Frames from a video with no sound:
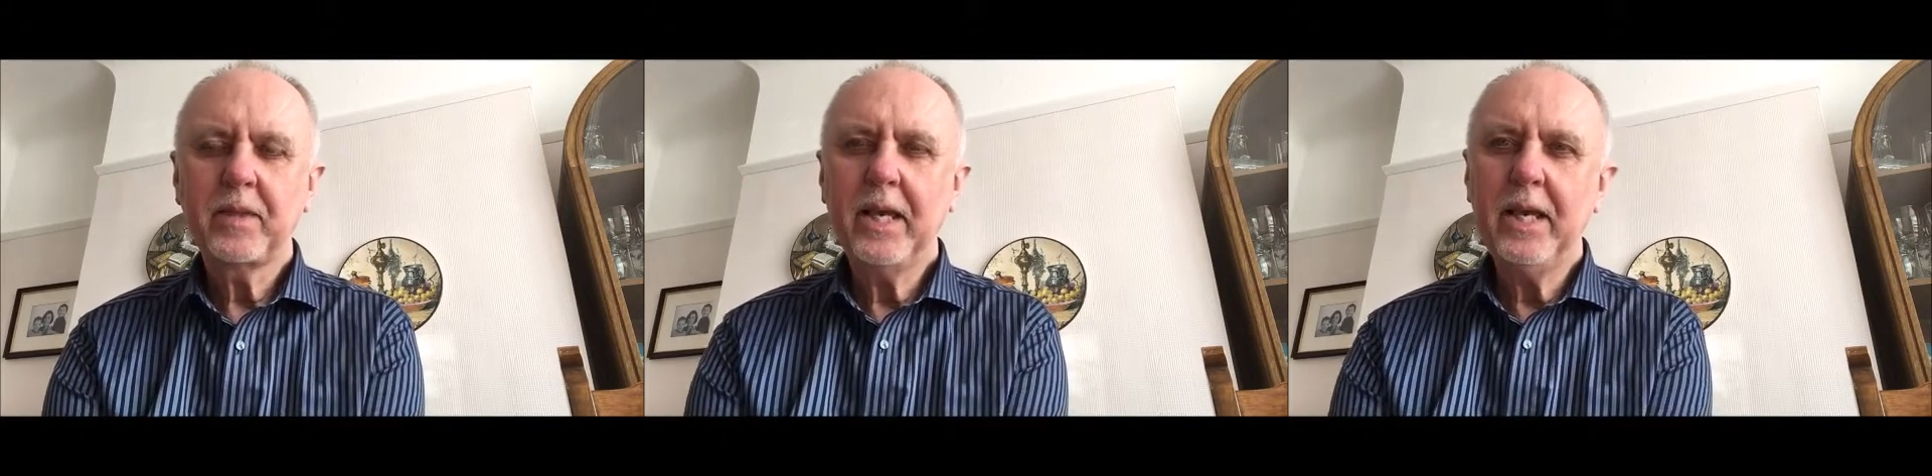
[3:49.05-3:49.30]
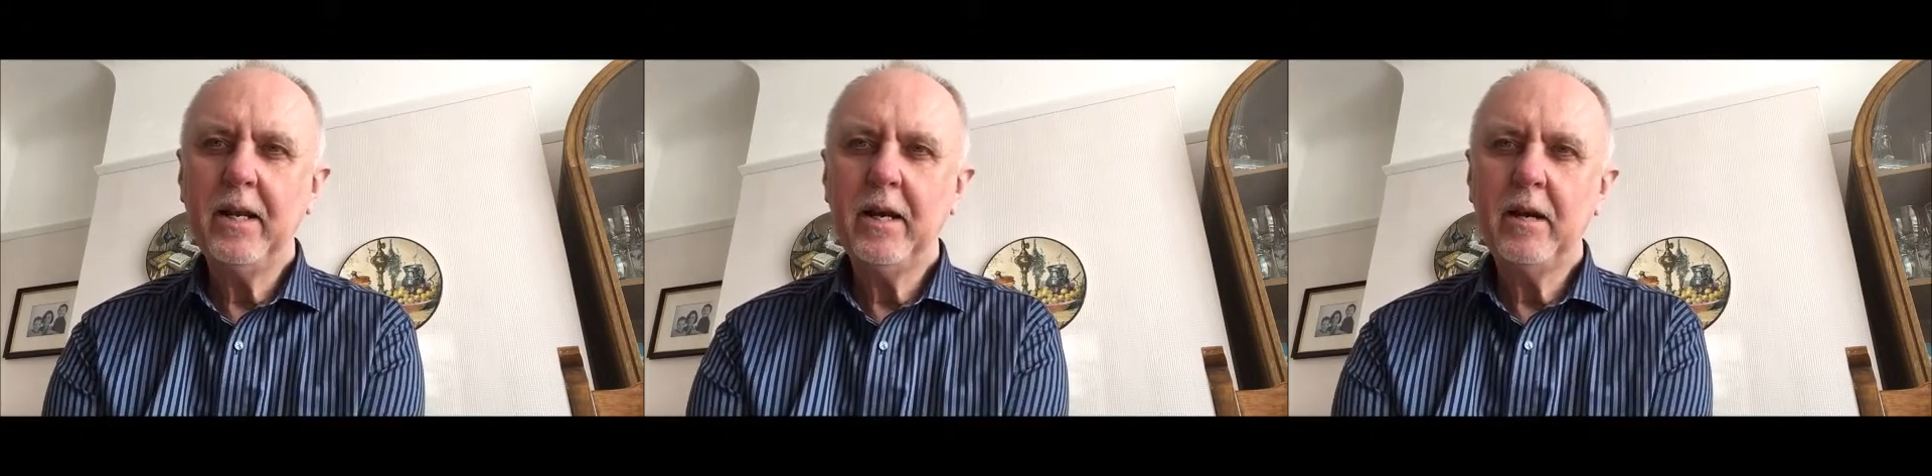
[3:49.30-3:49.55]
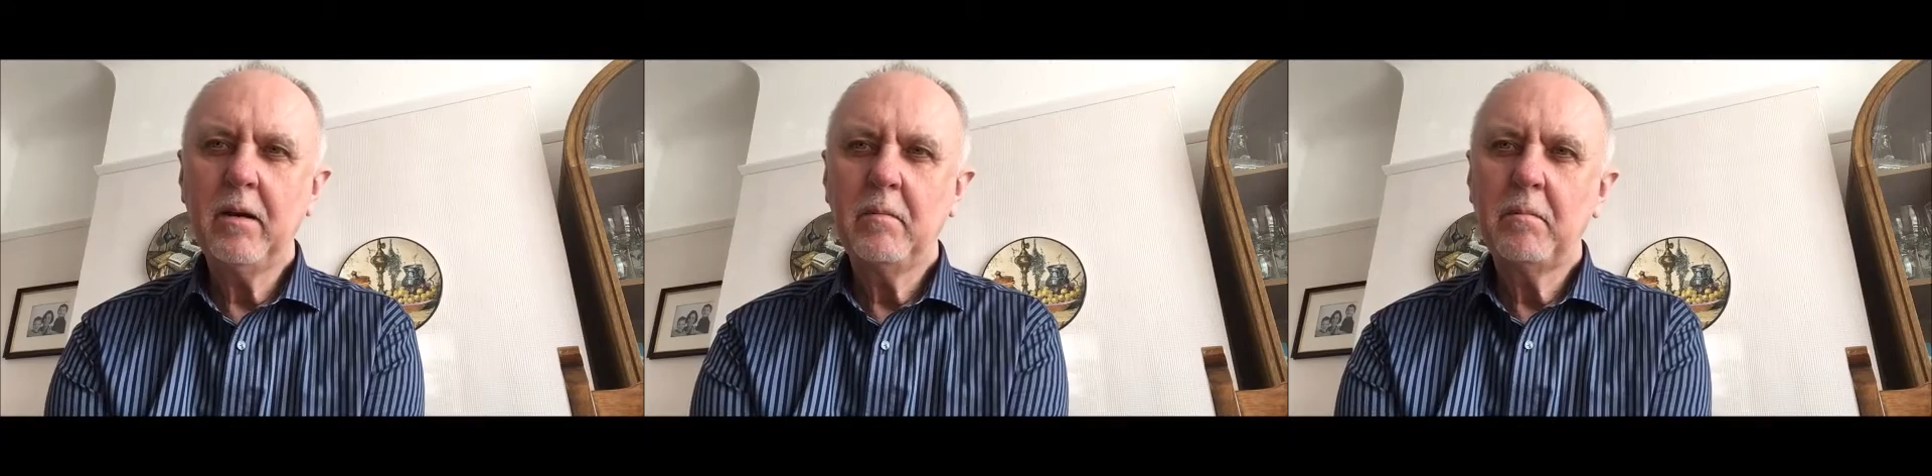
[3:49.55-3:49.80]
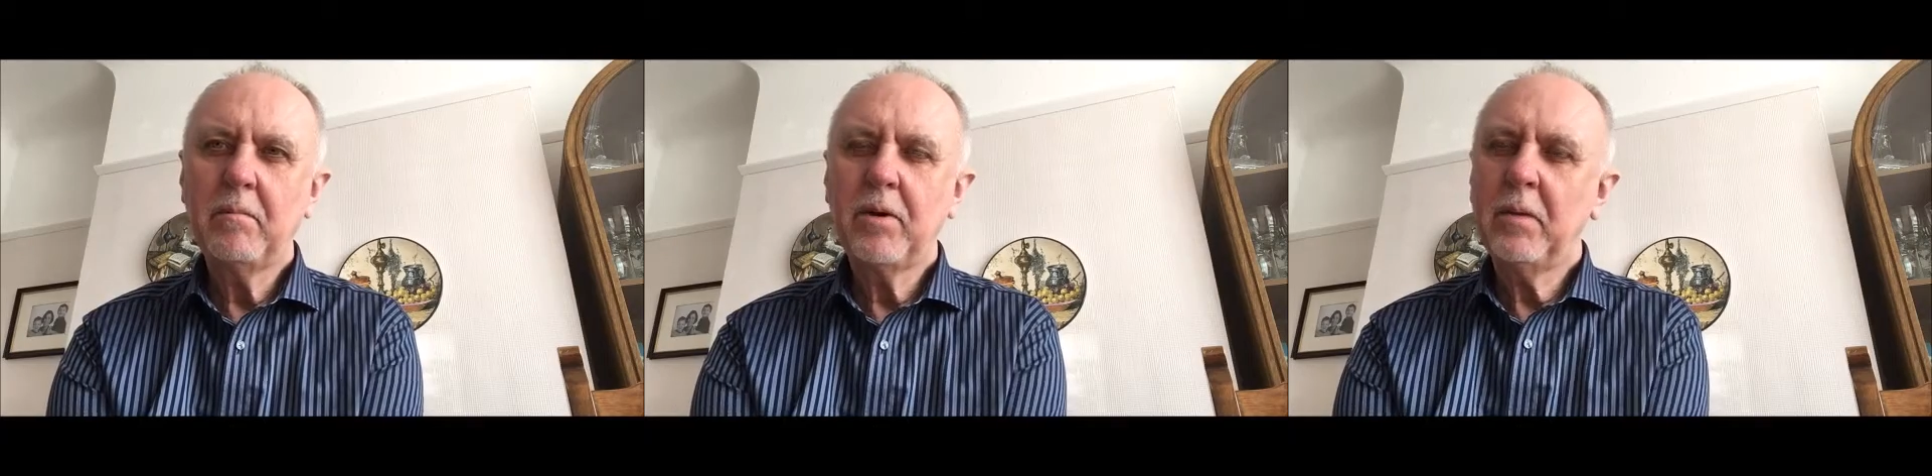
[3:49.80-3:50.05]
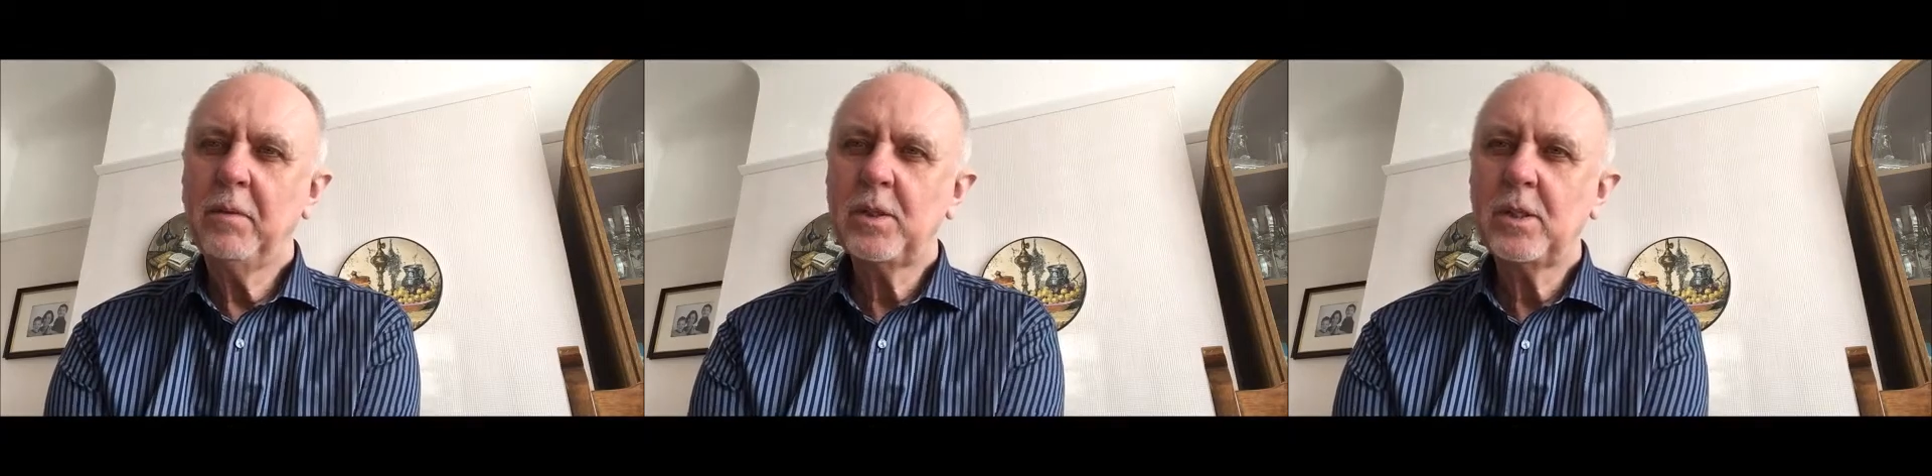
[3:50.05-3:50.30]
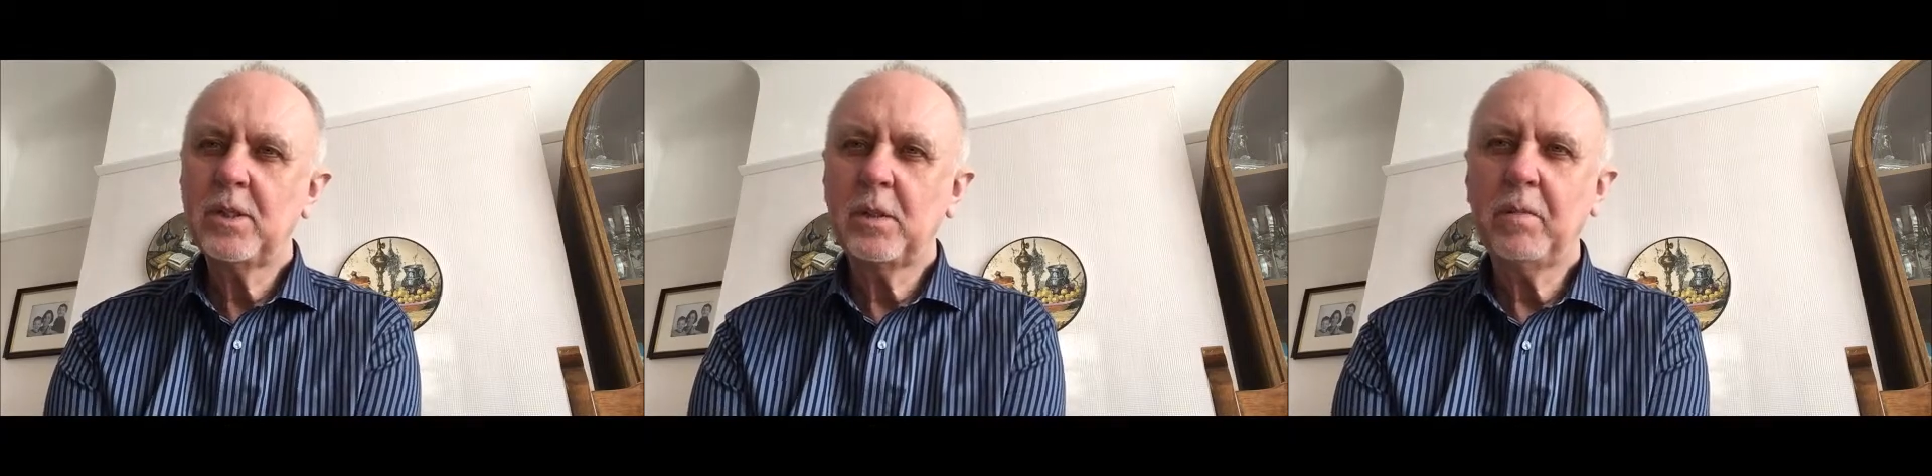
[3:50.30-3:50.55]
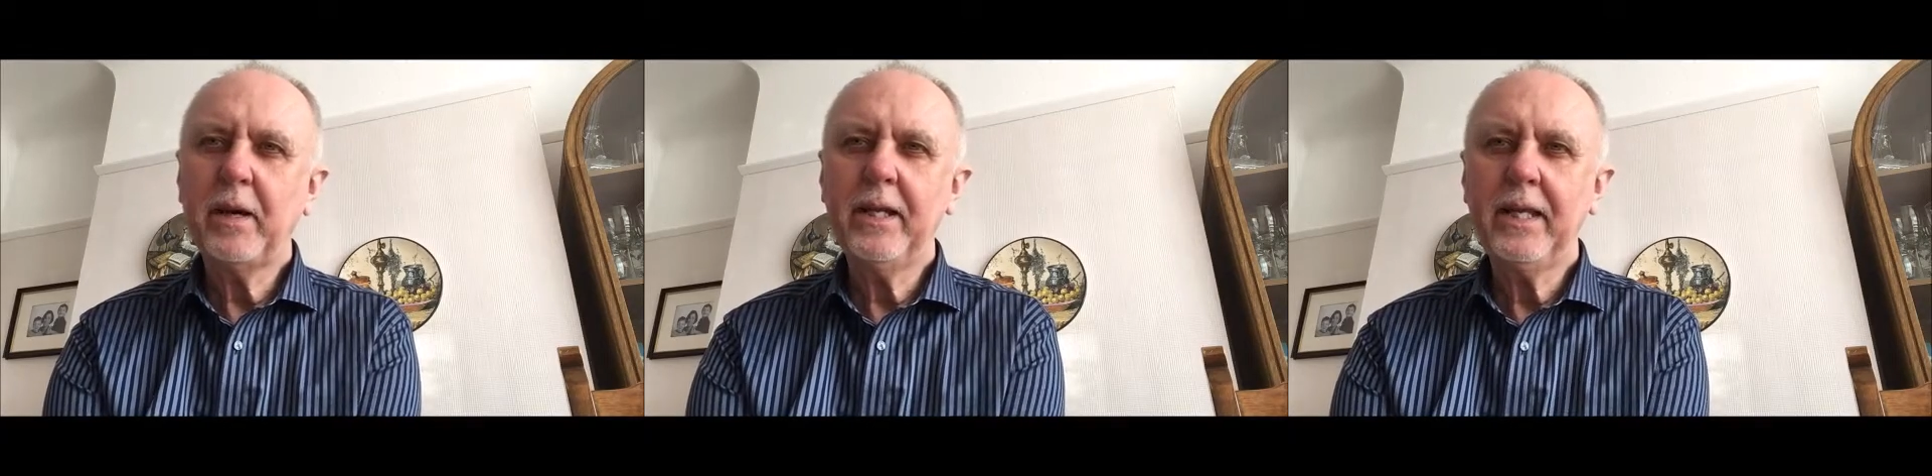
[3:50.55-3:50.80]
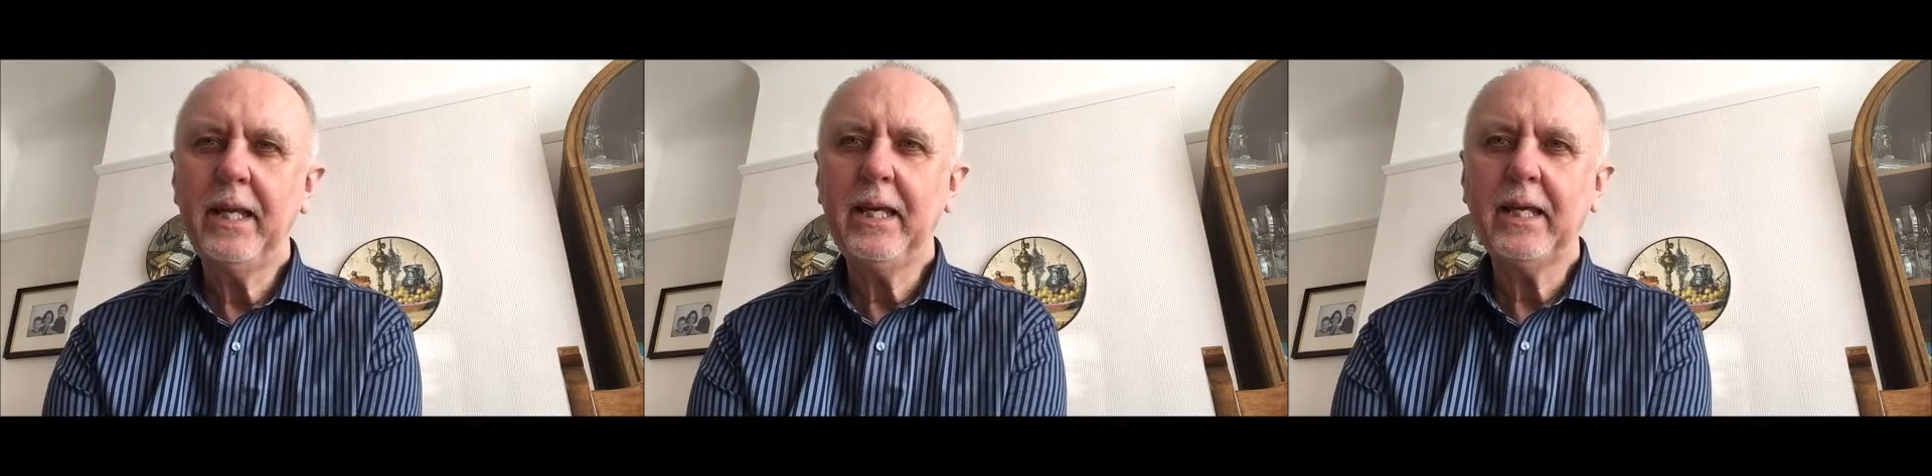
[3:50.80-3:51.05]
and promises to pay
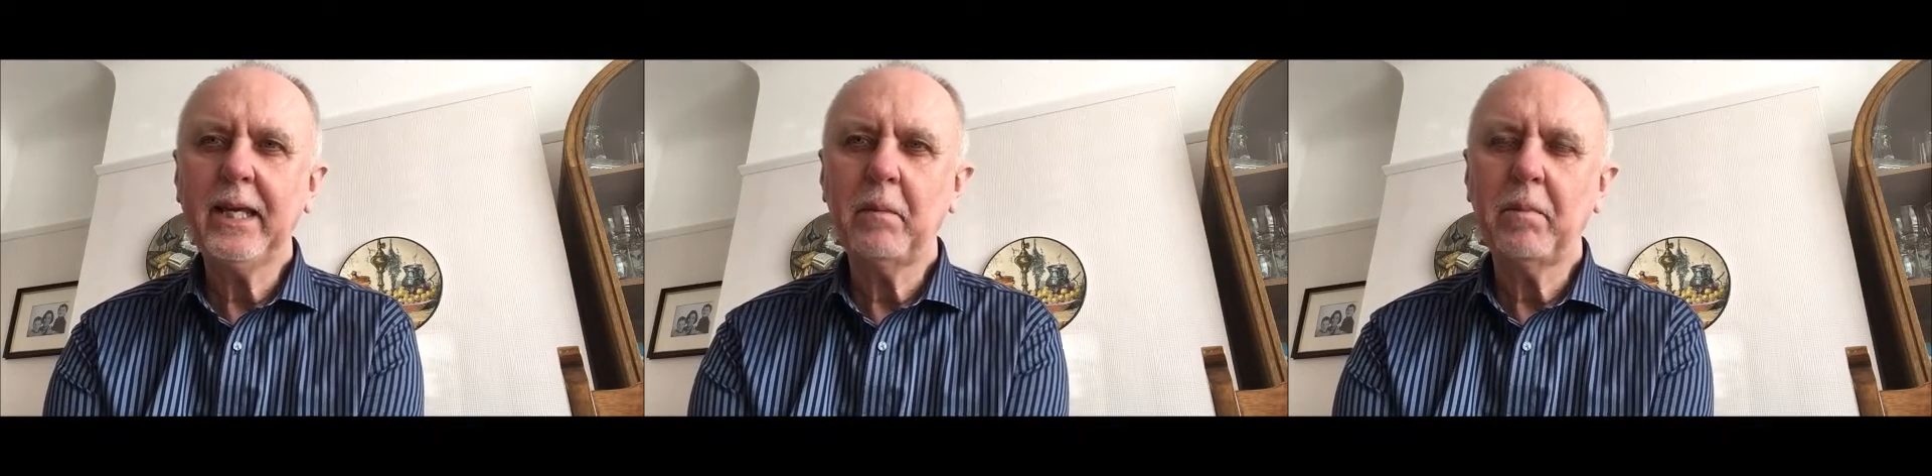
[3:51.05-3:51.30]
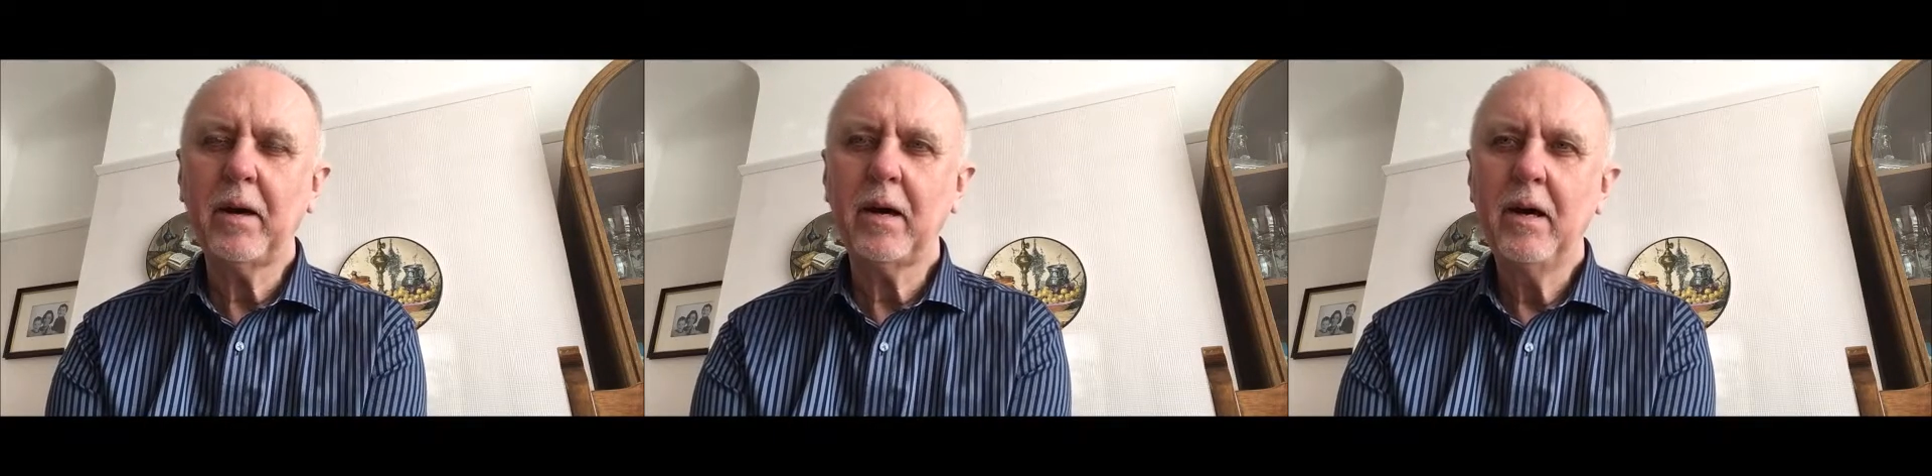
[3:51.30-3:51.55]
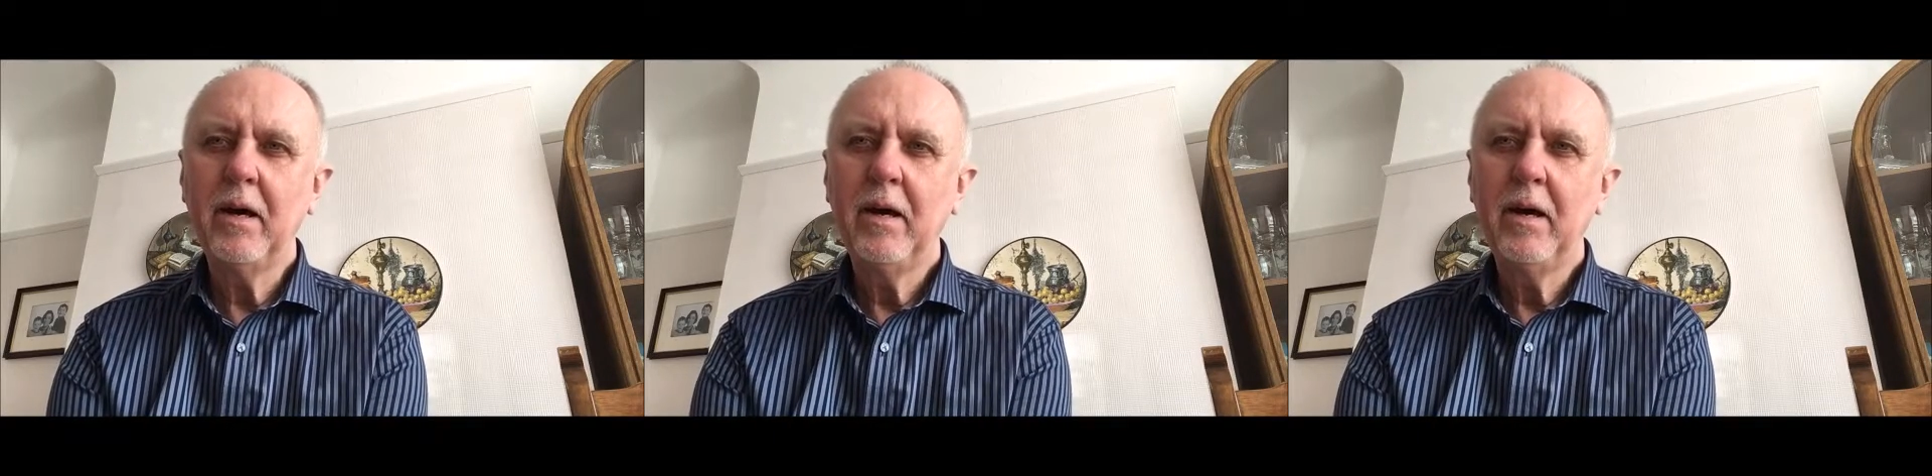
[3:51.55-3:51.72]
the innkeeper,